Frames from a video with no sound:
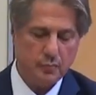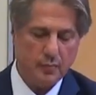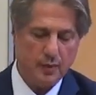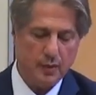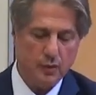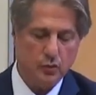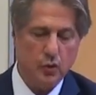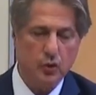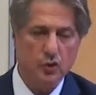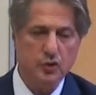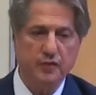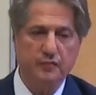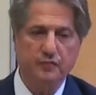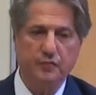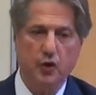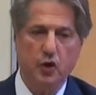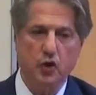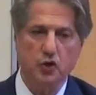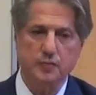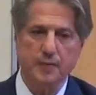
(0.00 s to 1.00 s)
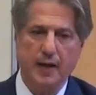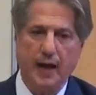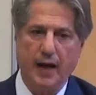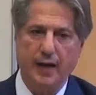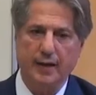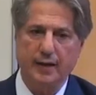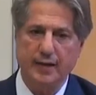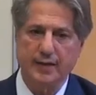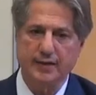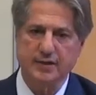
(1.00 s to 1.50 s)
Those reforms
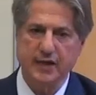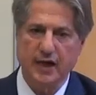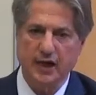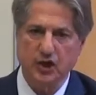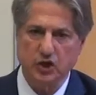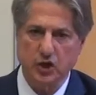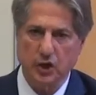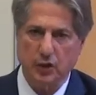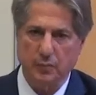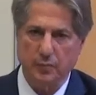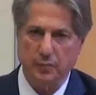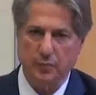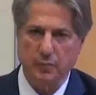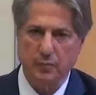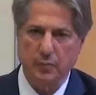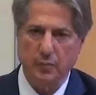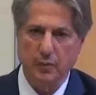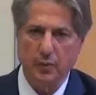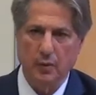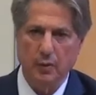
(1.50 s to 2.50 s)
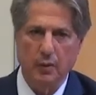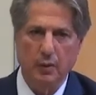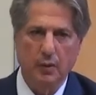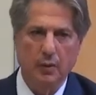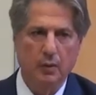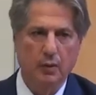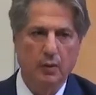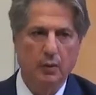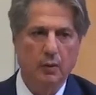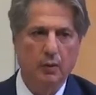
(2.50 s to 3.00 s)
are essential
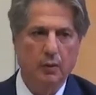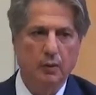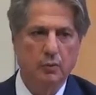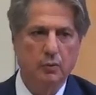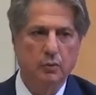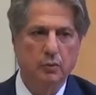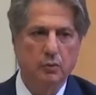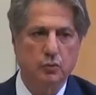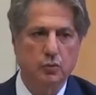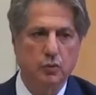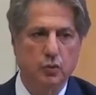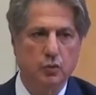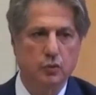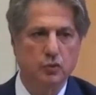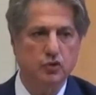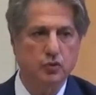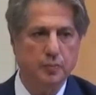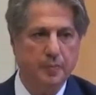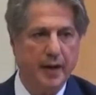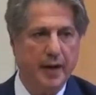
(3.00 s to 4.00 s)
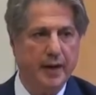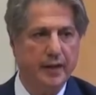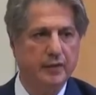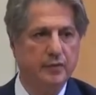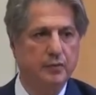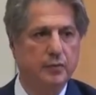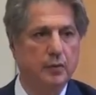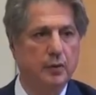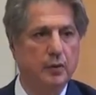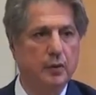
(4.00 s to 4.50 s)
to
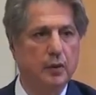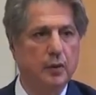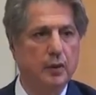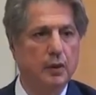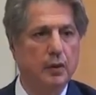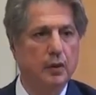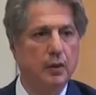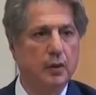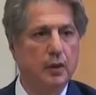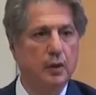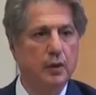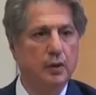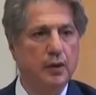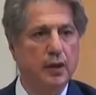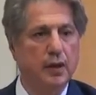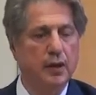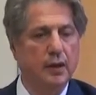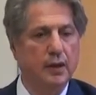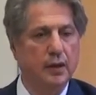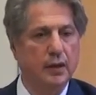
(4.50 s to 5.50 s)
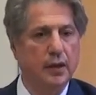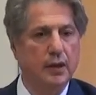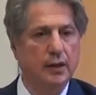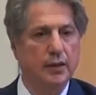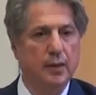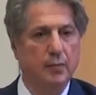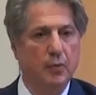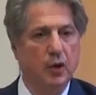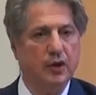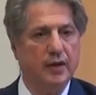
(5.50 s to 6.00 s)
spread the real
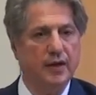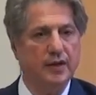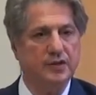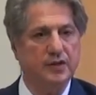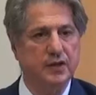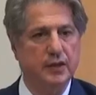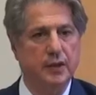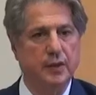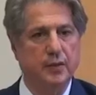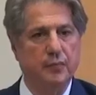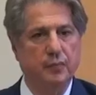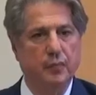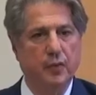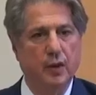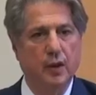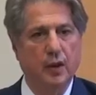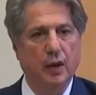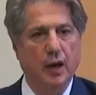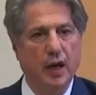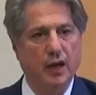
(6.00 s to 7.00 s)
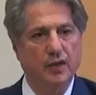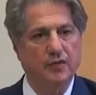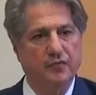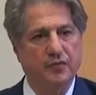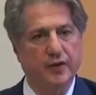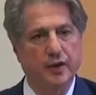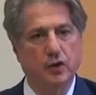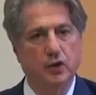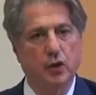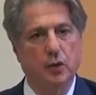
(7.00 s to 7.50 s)
democracy and
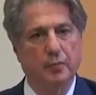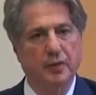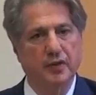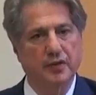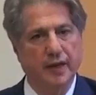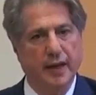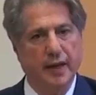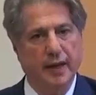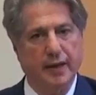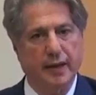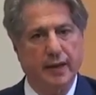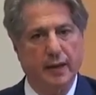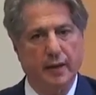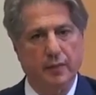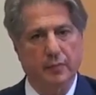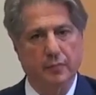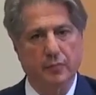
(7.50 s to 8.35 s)
freedom in the area.